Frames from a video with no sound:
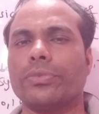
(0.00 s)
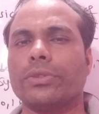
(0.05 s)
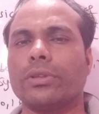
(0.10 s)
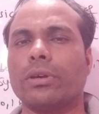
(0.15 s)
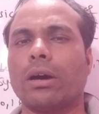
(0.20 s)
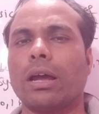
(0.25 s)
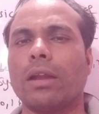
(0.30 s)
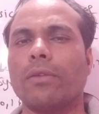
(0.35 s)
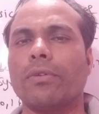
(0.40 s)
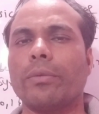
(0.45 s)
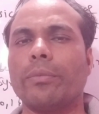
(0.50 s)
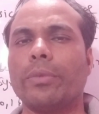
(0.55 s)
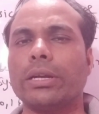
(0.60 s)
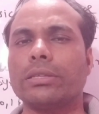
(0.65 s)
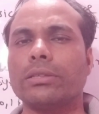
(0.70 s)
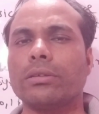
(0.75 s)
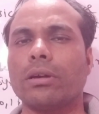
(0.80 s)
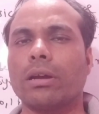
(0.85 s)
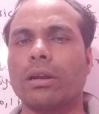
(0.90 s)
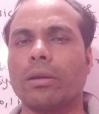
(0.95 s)
So
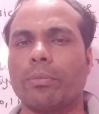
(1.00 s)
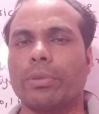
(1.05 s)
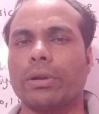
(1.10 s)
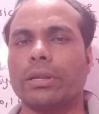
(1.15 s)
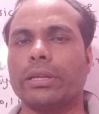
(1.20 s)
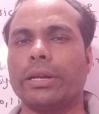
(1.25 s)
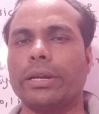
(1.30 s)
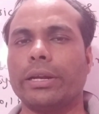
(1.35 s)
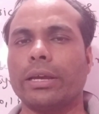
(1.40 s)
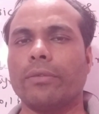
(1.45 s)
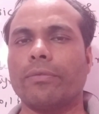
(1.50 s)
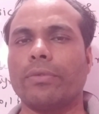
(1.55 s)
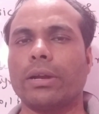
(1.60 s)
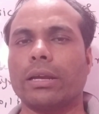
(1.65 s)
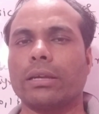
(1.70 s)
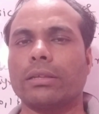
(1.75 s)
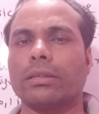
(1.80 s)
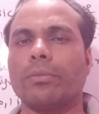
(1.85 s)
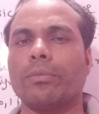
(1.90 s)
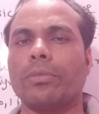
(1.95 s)
alphabets you are representing. For
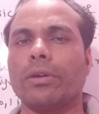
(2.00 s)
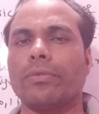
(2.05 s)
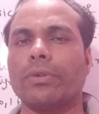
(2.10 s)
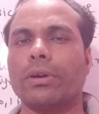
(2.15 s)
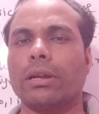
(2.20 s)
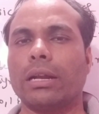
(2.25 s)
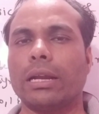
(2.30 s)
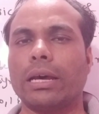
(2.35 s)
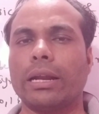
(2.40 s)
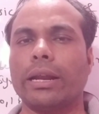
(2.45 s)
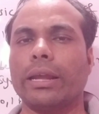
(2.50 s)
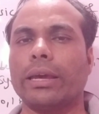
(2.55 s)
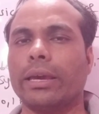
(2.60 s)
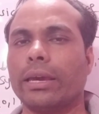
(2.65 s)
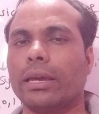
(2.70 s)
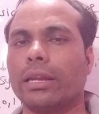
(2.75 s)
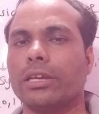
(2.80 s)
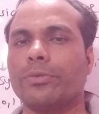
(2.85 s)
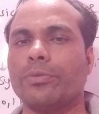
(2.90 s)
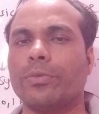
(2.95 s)
example, if you are learning
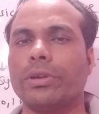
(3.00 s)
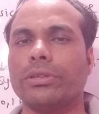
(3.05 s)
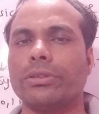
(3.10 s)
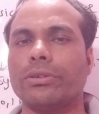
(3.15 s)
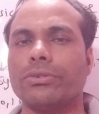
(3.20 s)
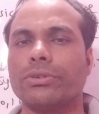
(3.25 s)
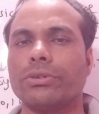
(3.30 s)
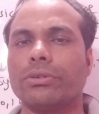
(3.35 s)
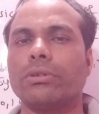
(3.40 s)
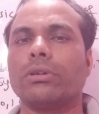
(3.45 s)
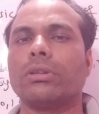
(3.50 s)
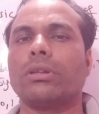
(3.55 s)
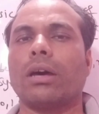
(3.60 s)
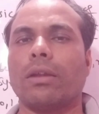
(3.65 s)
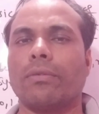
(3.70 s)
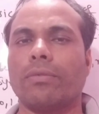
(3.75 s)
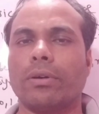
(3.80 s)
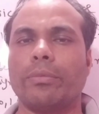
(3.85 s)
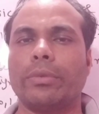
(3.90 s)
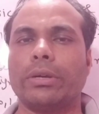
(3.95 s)
English, means you should know the
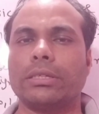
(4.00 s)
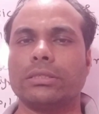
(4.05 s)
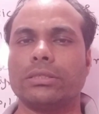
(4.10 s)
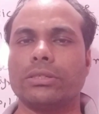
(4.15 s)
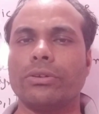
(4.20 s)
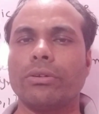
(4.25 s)
alphabets.